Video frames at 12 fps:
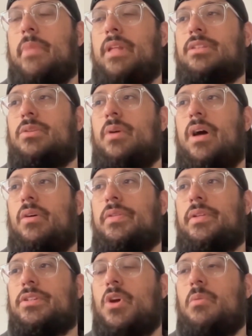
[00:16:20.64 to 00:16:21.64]
mental
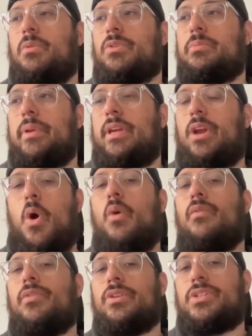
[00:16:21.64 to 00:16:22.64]
health is almost being
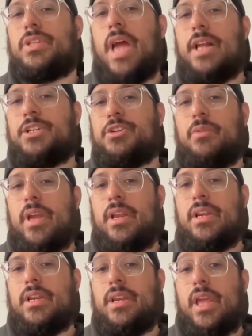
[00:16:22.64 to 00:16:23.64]

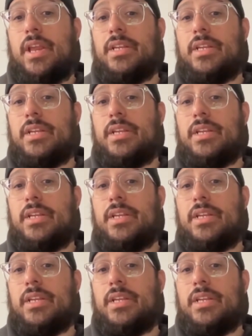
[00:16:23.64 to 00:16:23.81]
oversaturated